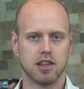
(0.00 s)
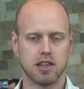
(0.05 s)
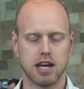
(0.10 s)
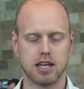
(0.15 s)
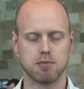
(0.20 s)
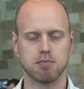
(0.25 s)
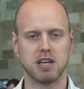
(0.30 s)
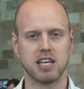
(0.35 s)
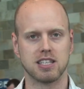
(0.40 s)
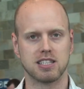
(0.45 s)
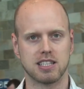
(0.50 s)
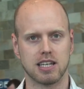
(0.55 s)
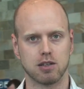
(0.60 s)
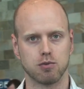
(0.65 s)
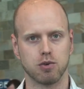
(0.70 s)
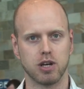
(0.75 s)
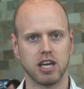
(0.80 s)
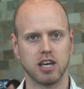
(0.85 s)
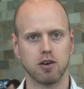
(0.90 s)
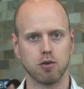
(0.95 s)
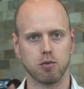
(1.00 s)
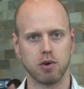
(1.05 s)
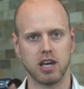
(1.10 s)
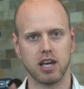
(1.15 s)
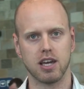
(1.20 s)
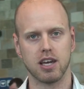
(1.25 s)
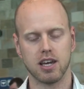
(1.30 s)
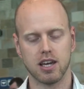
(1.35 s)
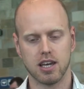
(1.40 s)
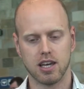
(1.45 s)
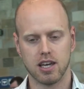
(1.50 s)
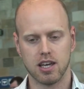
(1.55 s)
That means that we